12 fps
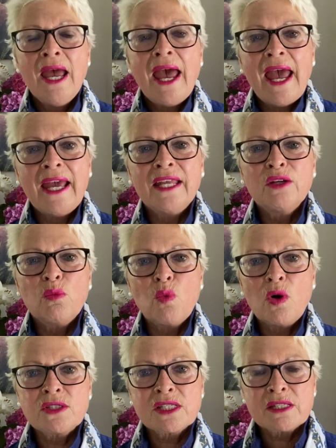And
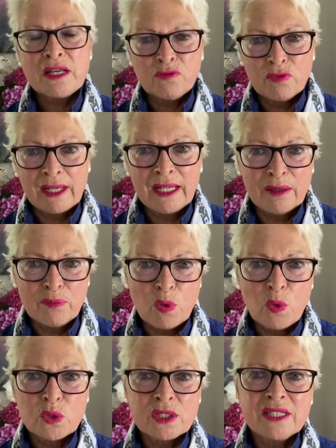what's really
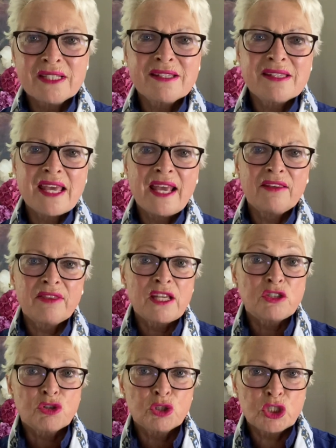important is that that
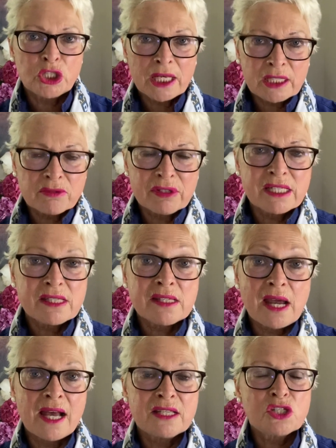trajectory
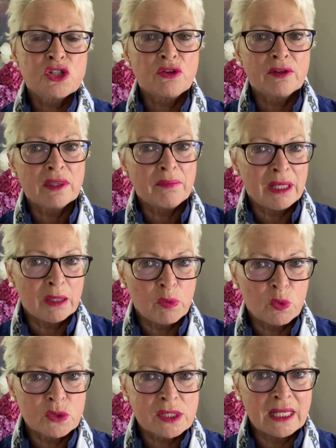starts during the
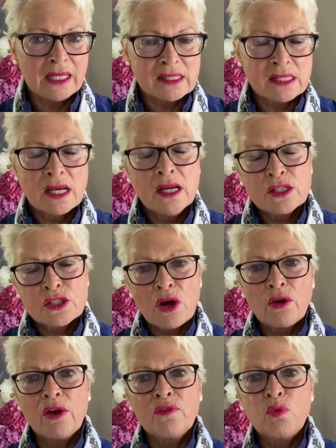menopause years.
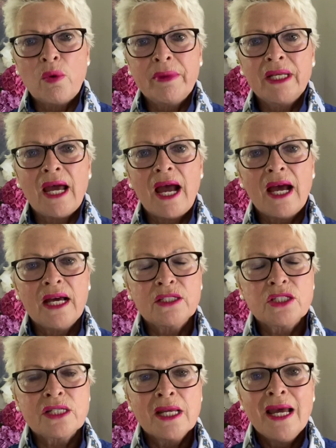So if women
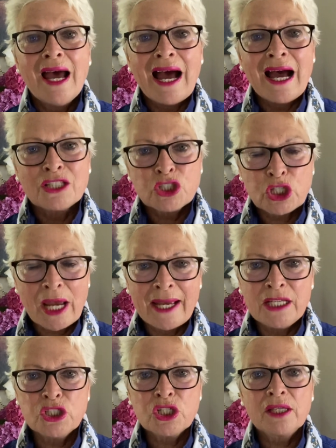aren't
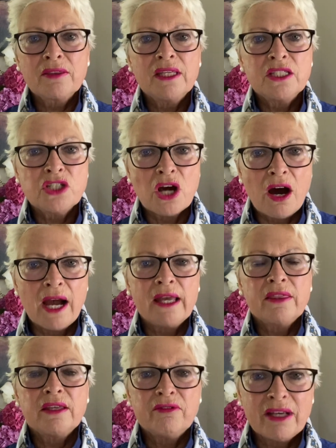changing their
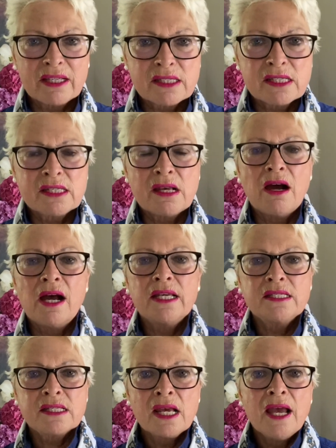diet, their
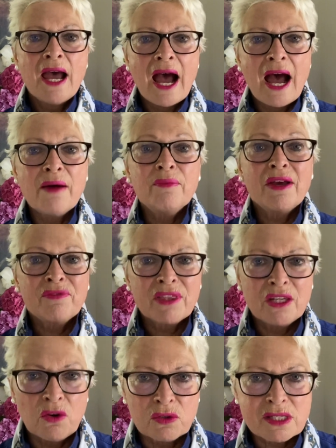exercise, if they're
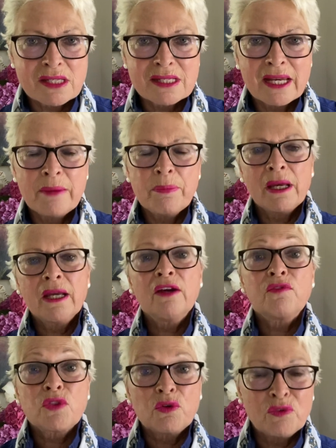not sleeping,
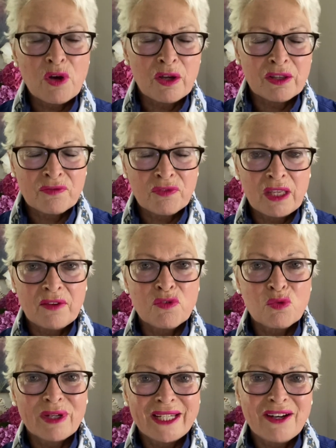if they've
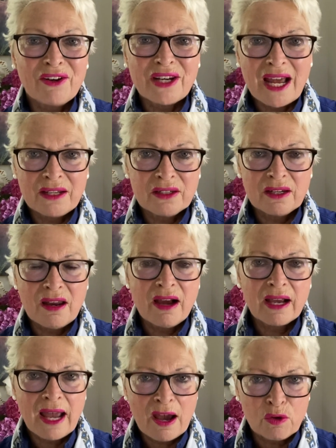already got
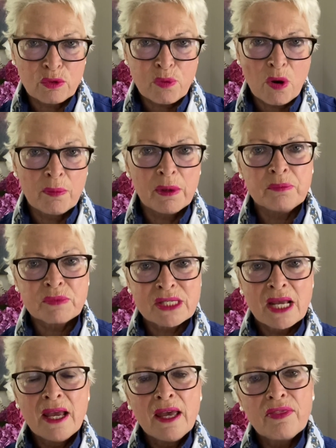underlying health problems,
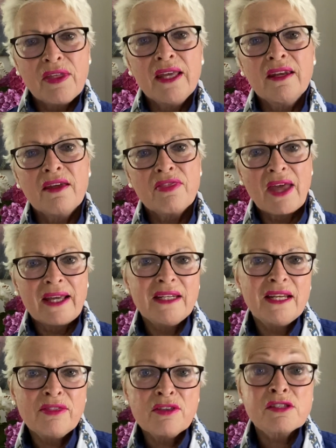then they
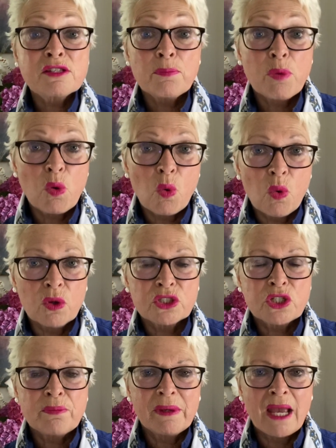need the support
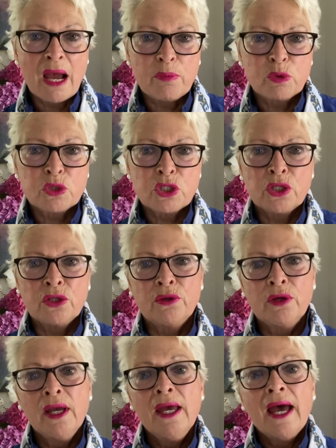to be able
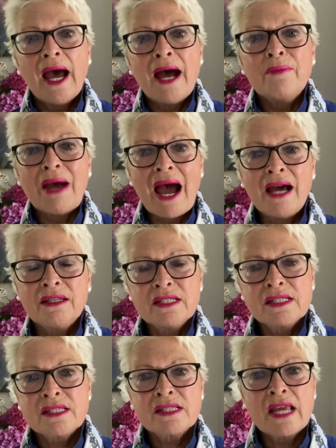to
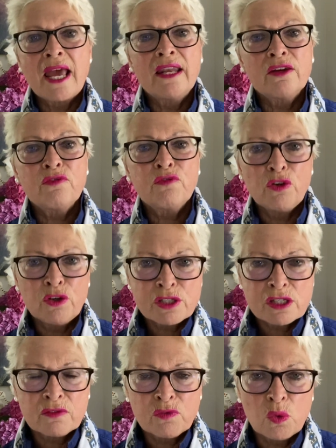understand,
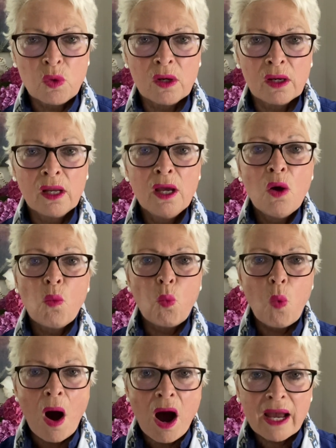first of all,
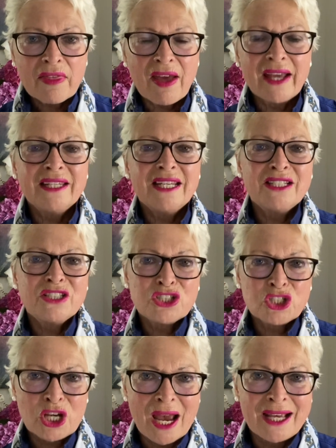why they need to
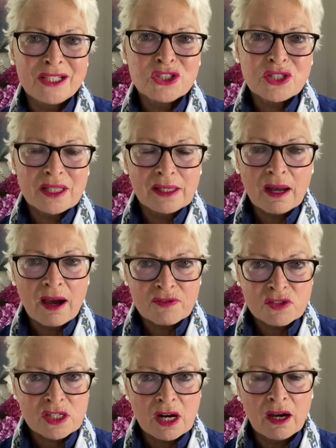change their
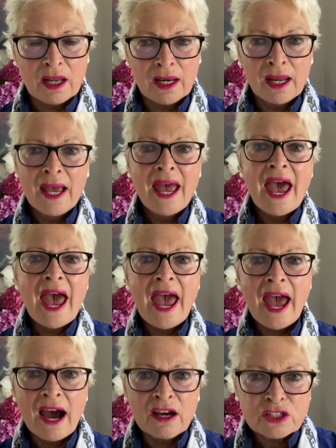lifestyle,
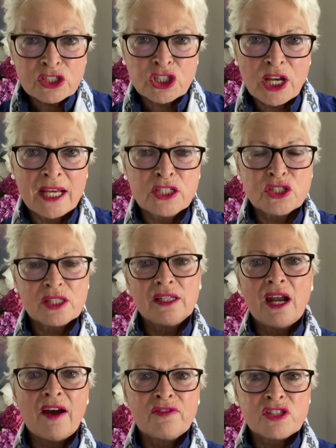how to change their
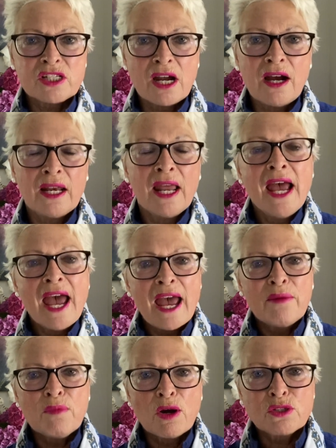lifestyle,
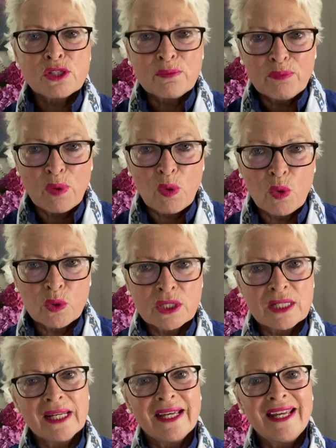and most
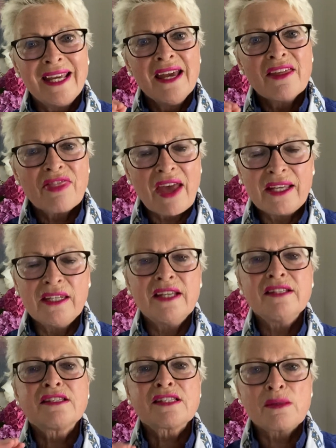importantly, they
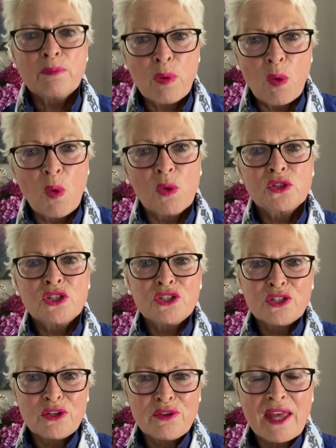need support to
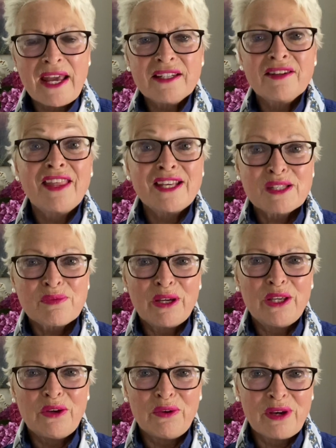do that. And that's where
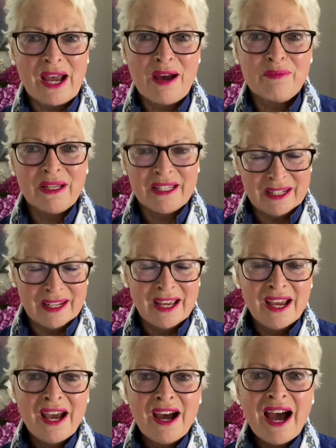you come in.
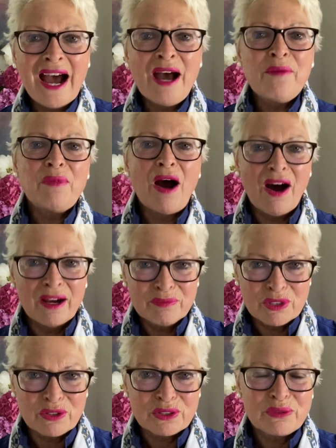I'm
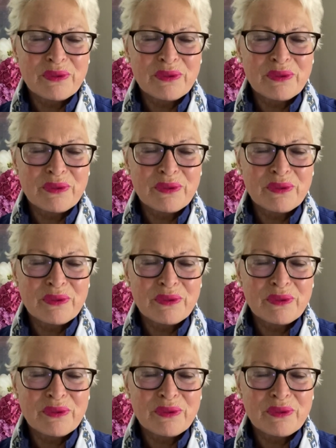Dr.